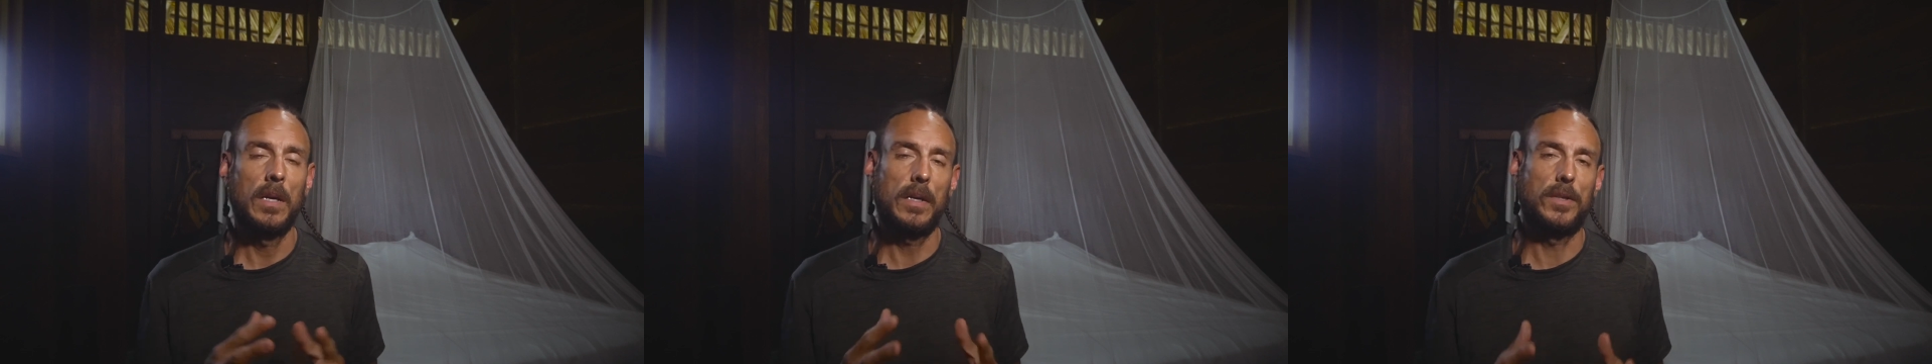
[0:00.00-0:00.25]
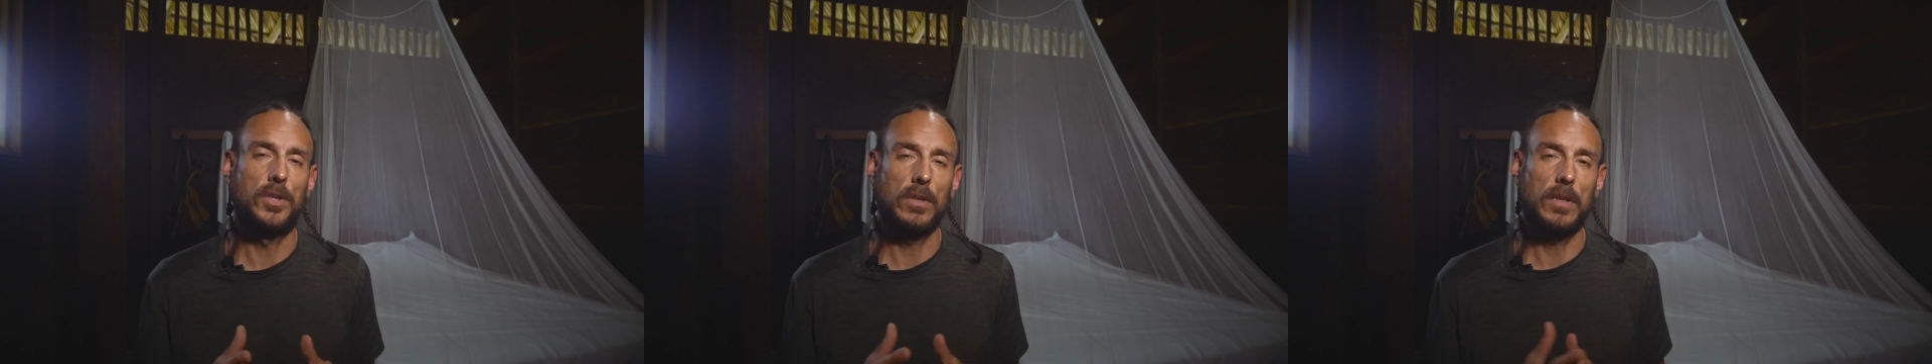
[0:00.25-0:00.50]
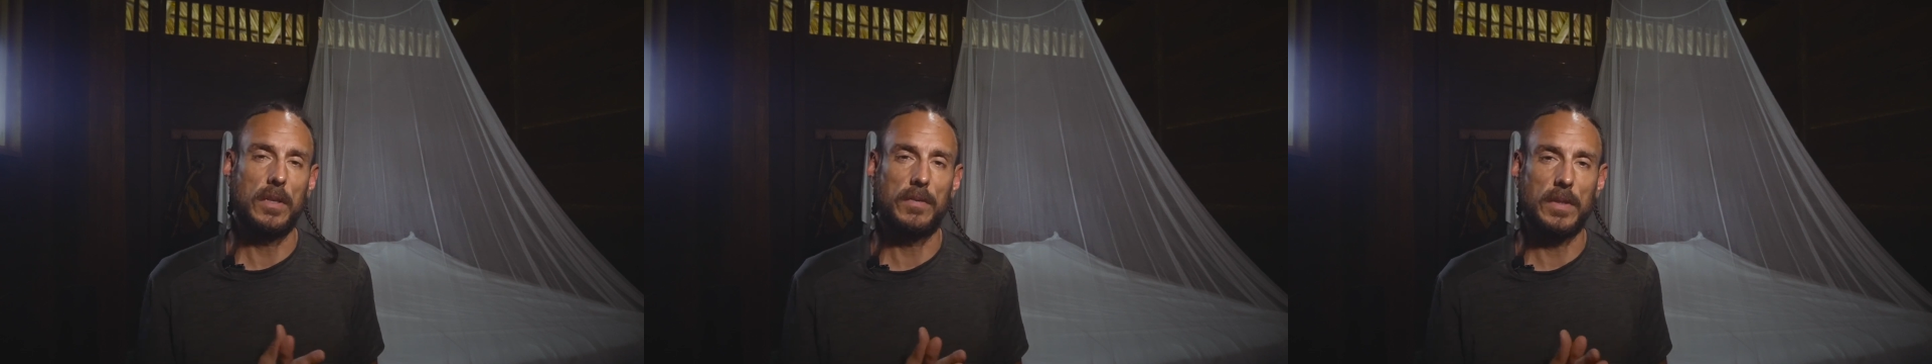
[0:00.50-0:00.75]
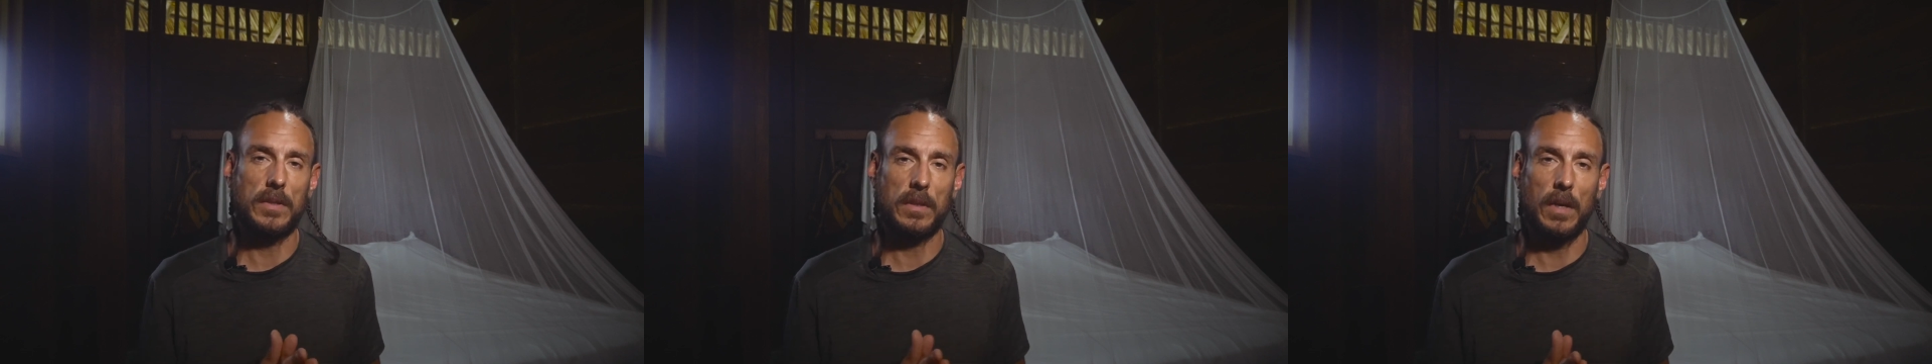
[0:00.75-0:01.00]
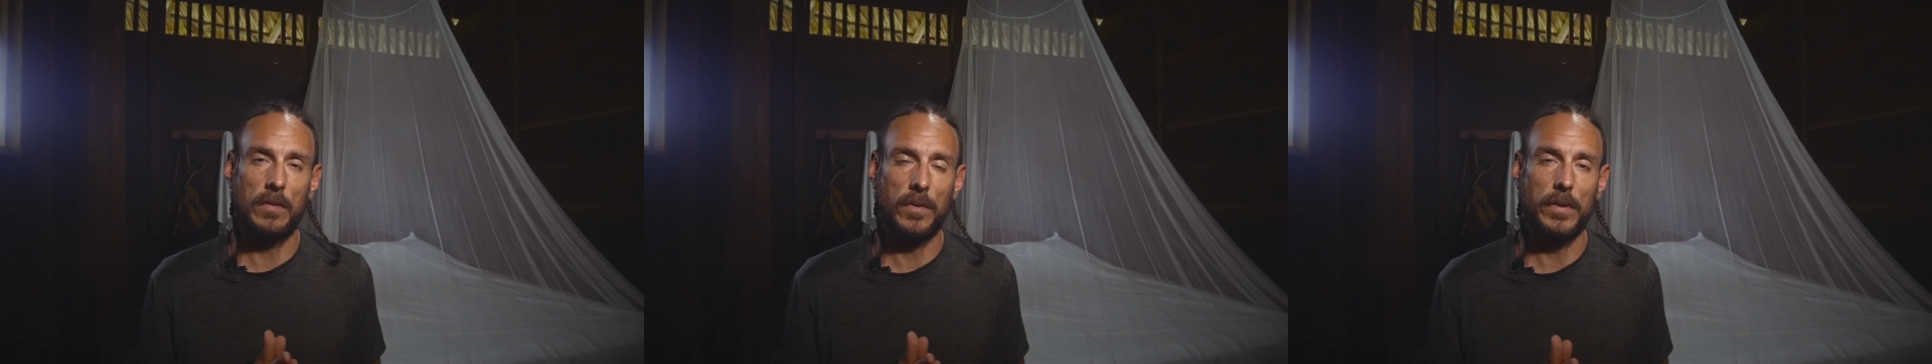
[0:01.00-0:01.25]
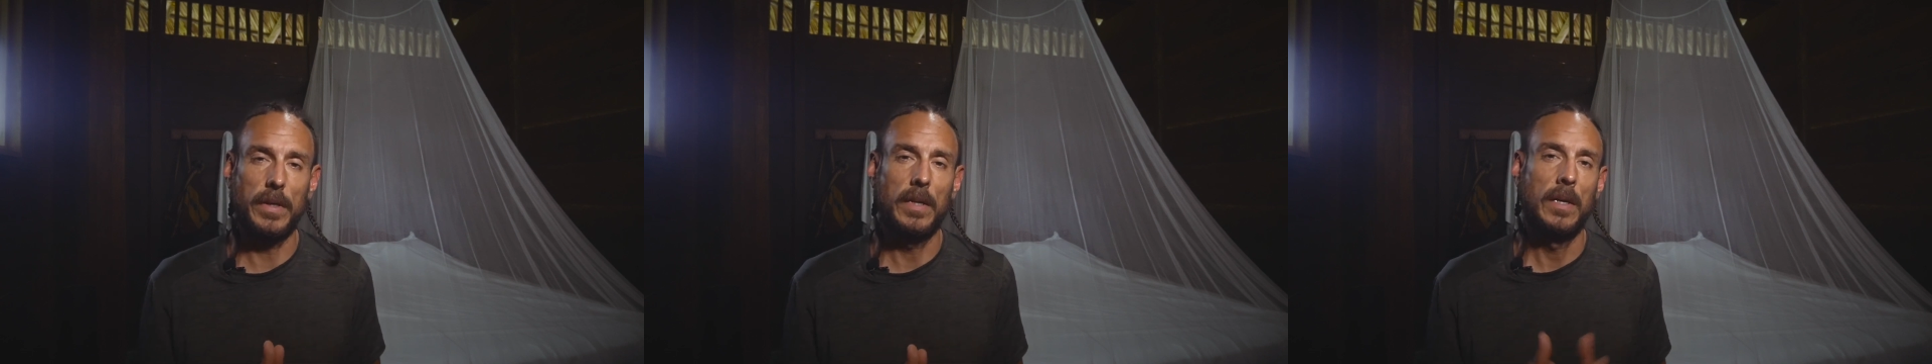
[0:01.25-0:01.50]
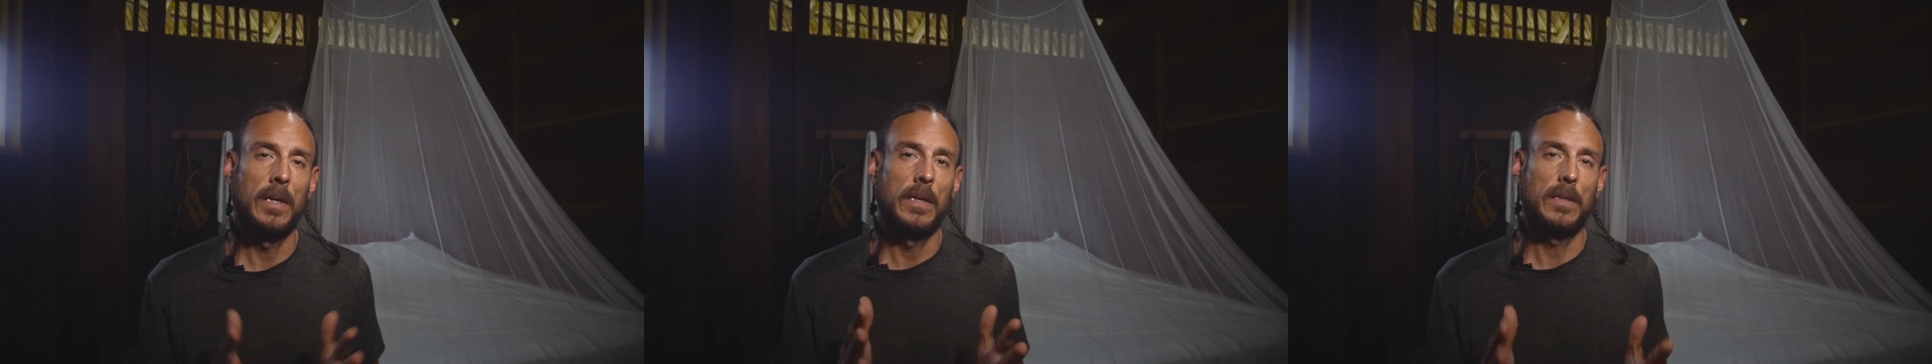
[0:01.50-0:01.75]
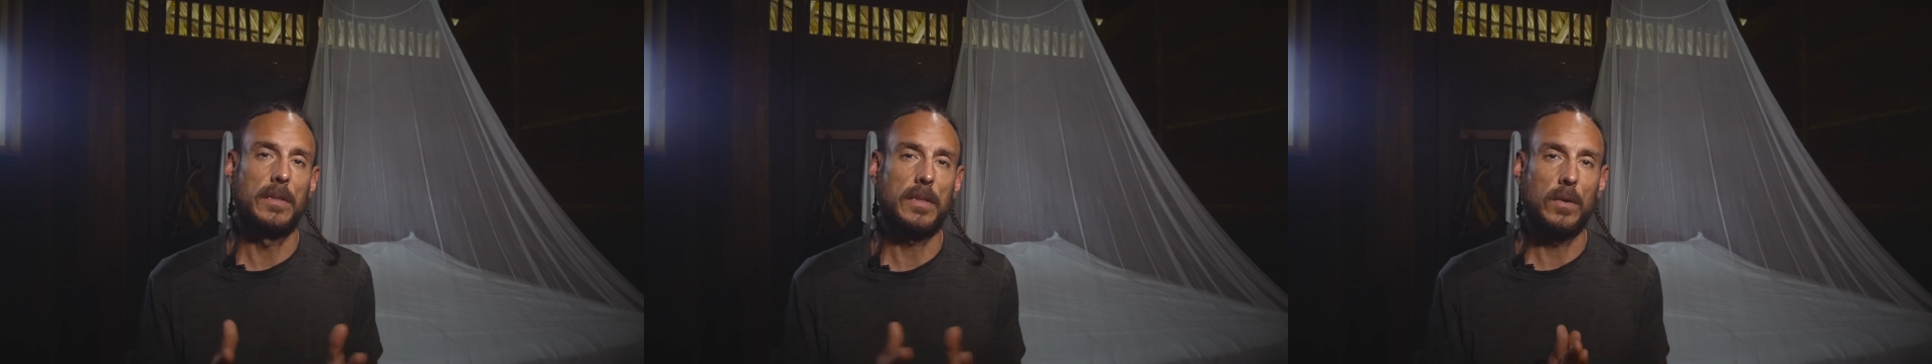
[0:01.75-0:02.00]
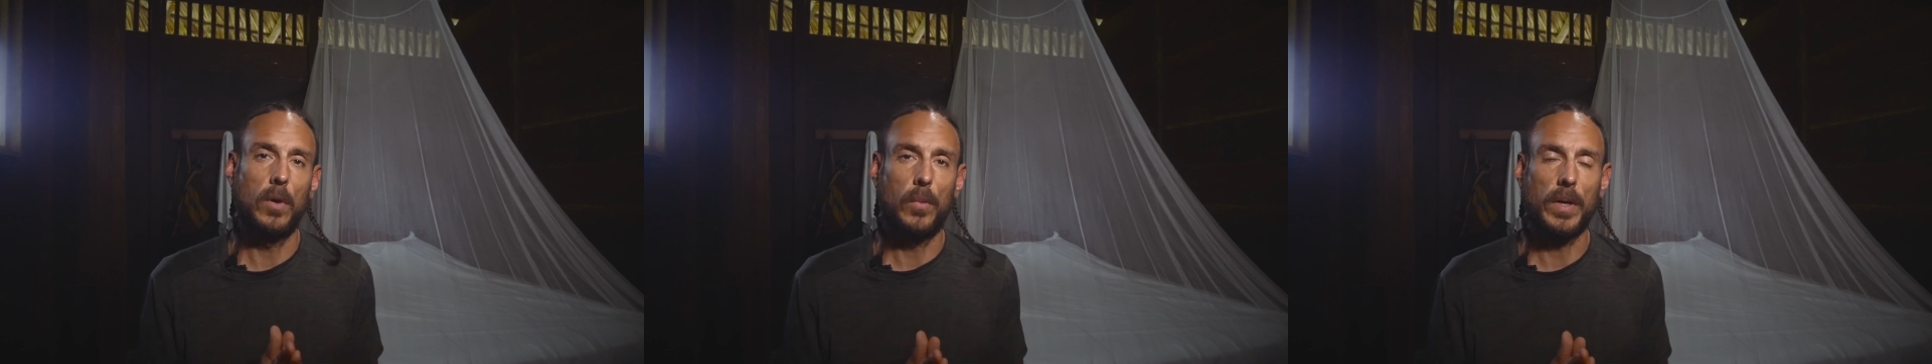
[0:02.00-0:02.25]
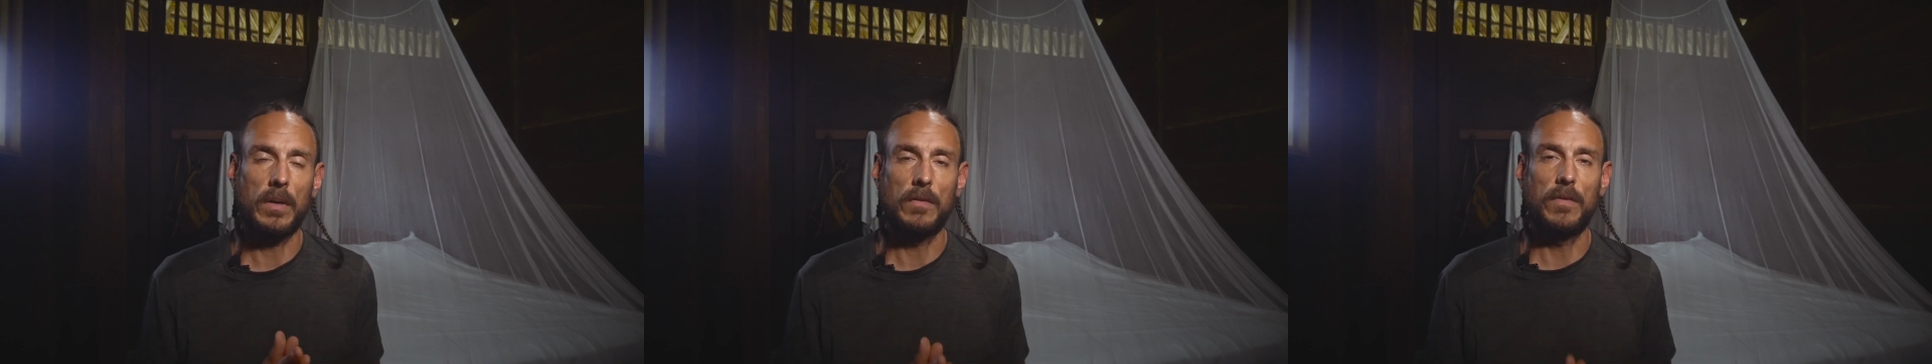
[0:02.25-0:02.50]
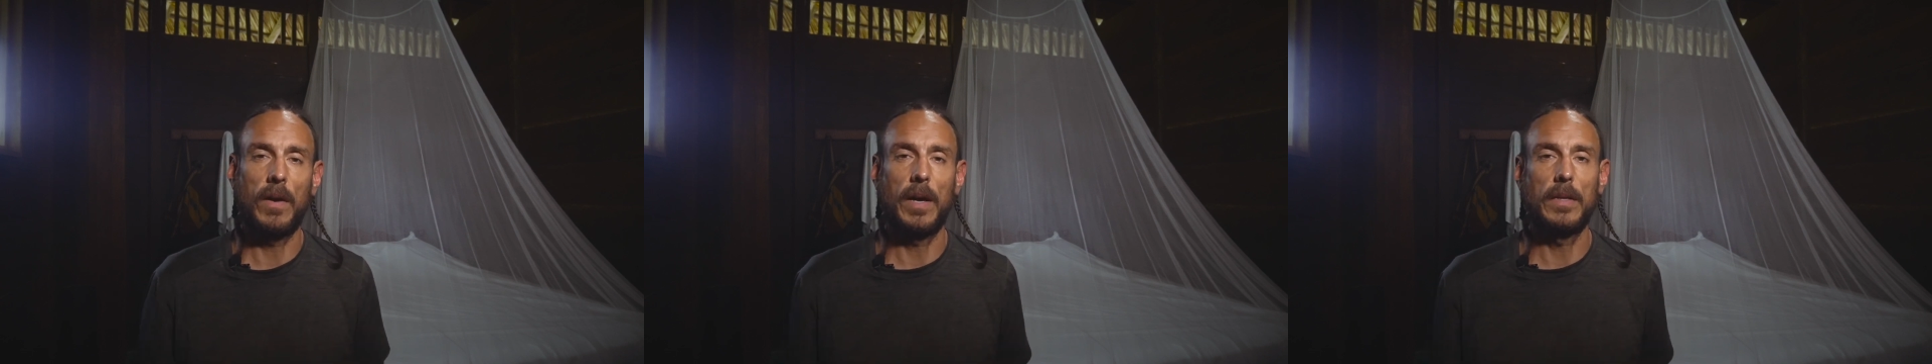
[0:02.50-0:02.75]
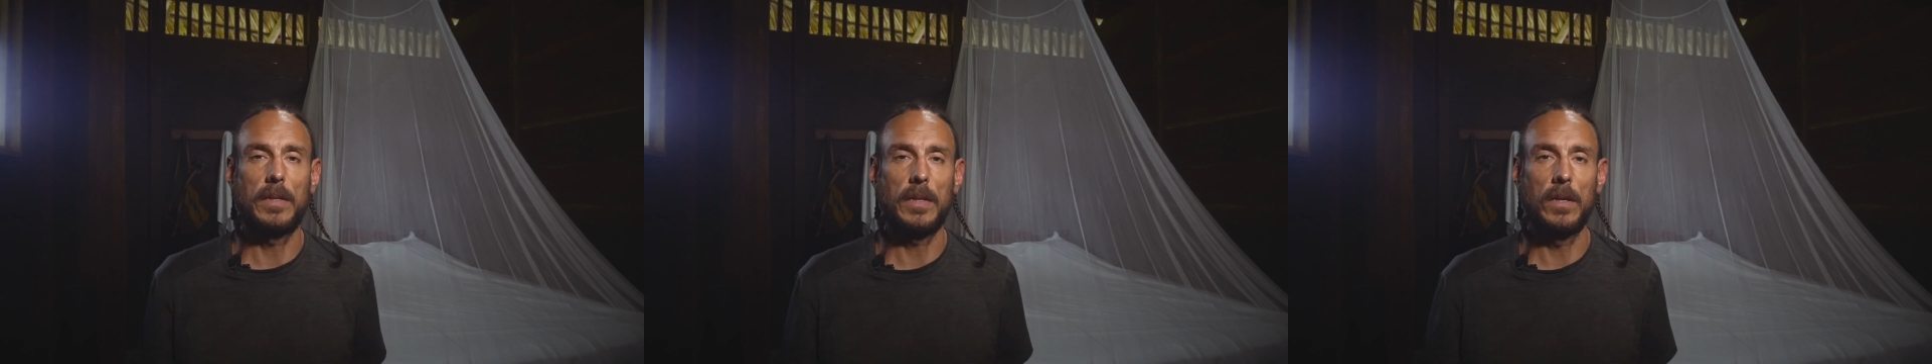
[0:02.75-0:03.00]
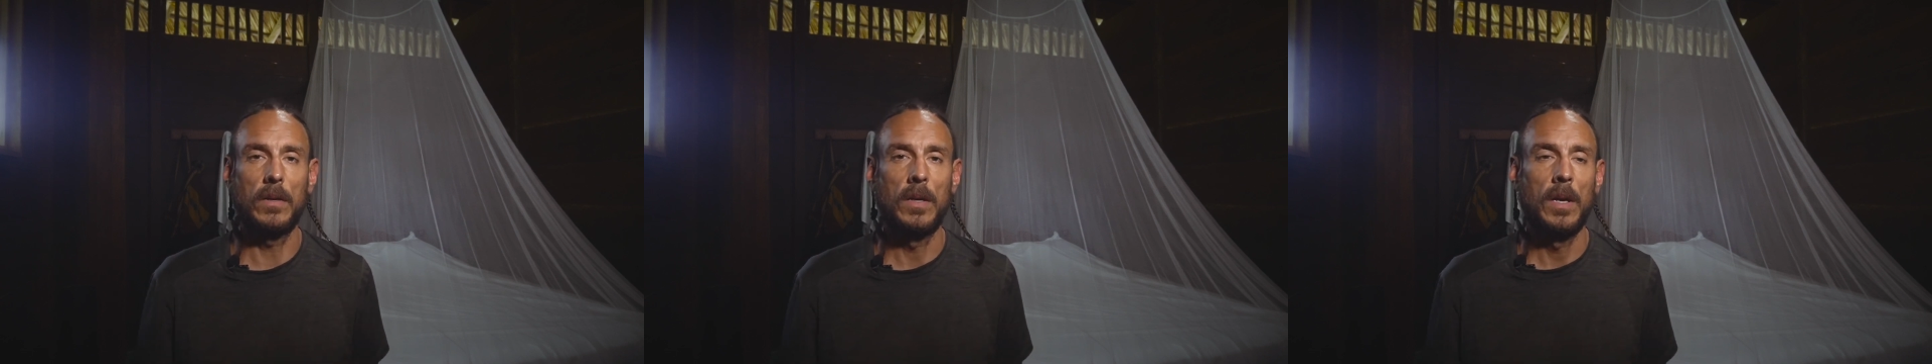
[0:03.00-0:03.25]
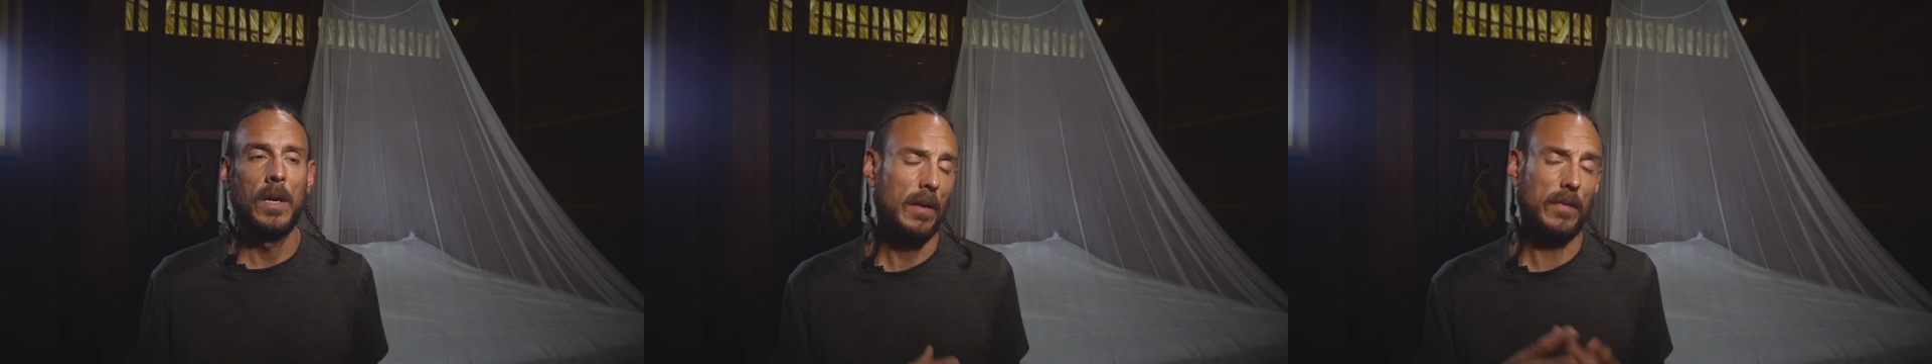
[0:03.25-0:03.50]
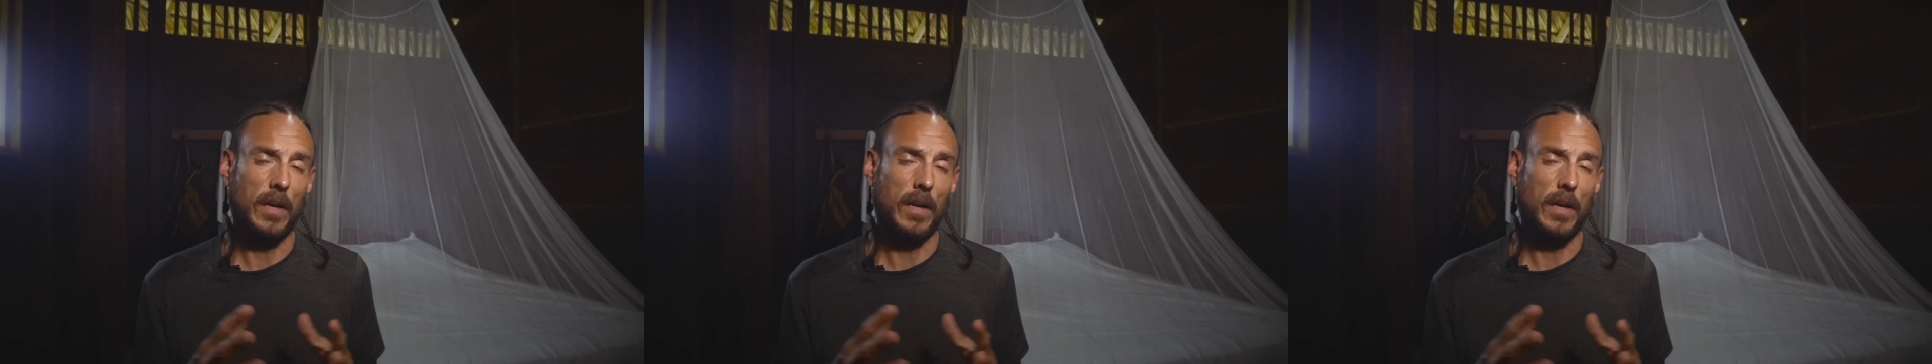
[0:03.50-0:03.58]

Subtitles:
a journey of discovery, to see what we can find here. I've